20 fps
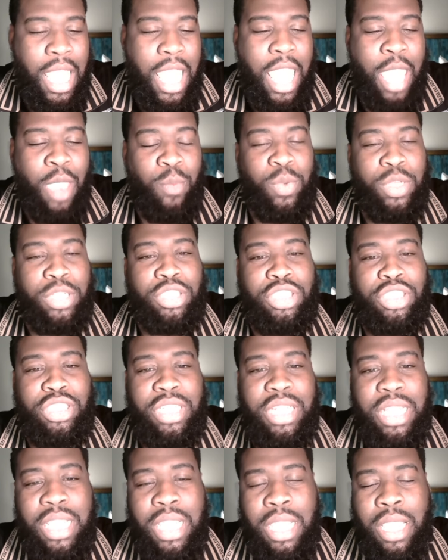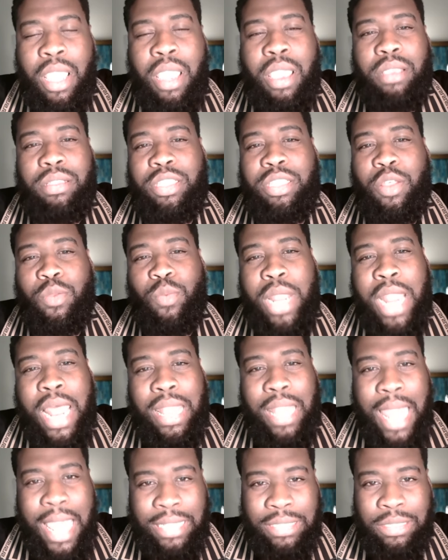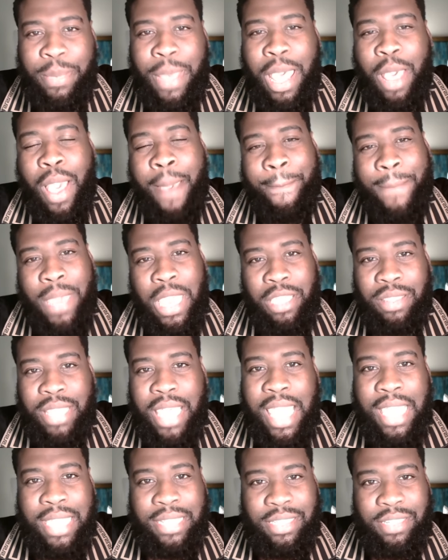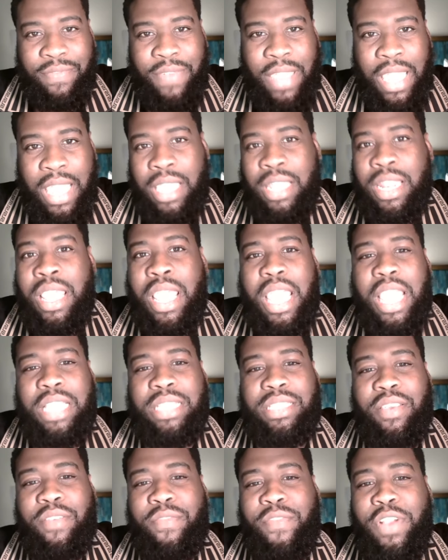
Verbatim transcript: And when she, so what I liked about I made the Anti fan is that,